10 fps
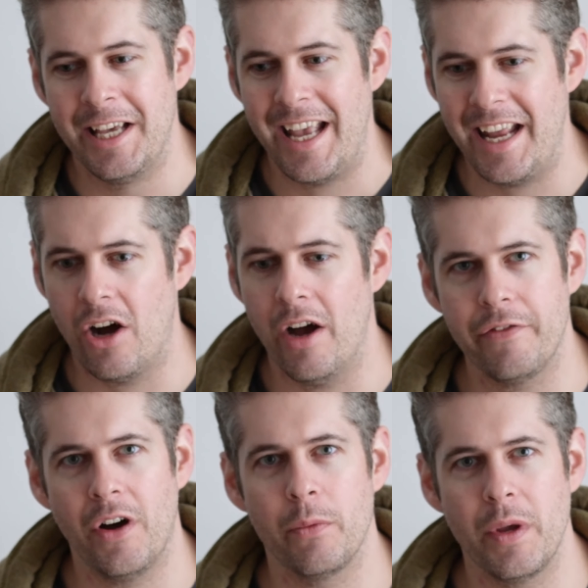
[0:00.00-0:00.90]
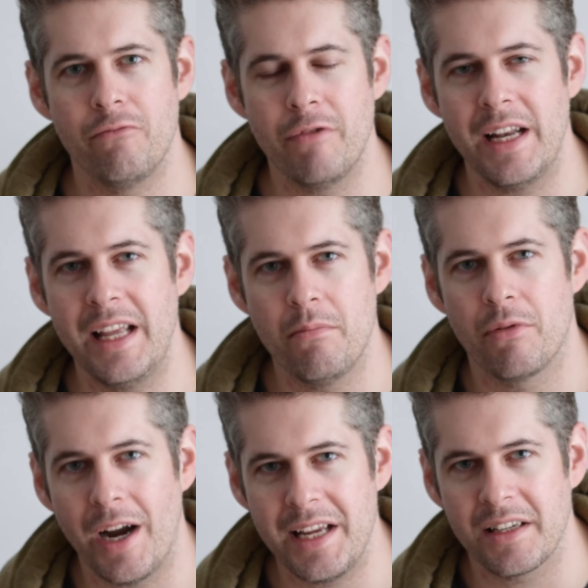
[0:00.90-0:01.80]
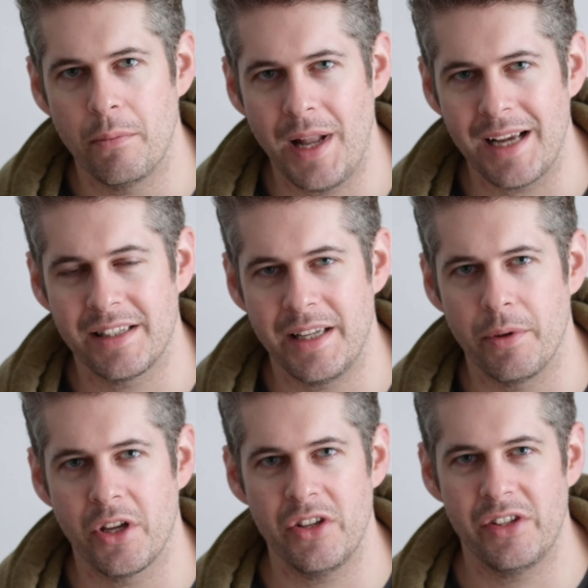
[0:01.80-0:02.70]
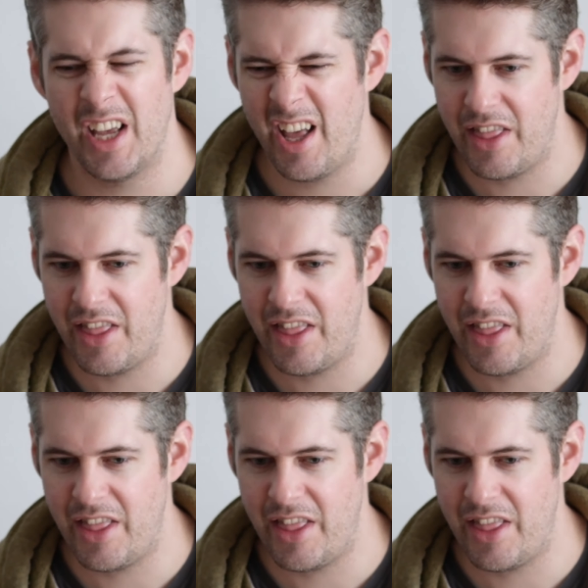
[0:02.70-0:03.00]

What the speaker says: in hi-fi, we really embrace complexity because